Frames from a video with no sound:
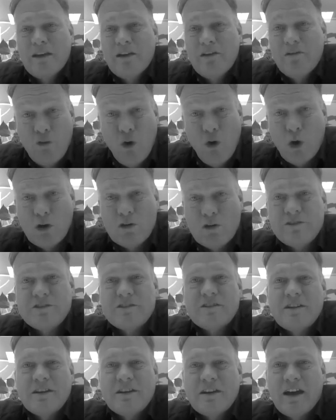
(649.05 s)

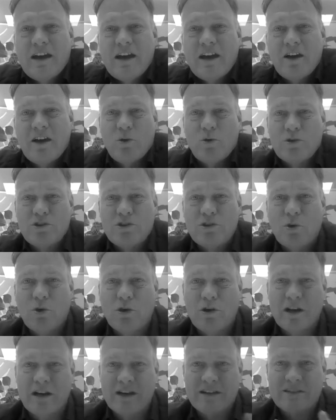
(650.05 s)
vault or
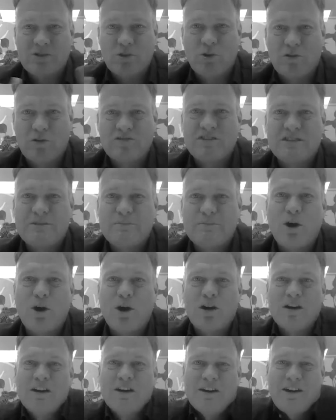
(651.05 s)
your sort of
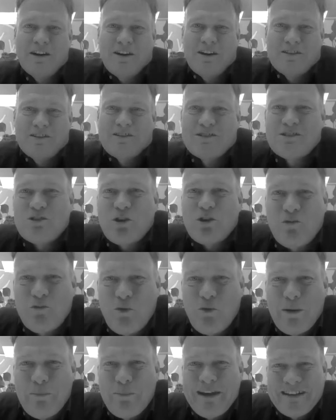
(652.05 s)
smart
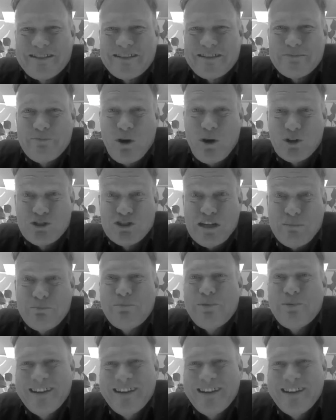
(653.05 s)
software-based smart chip.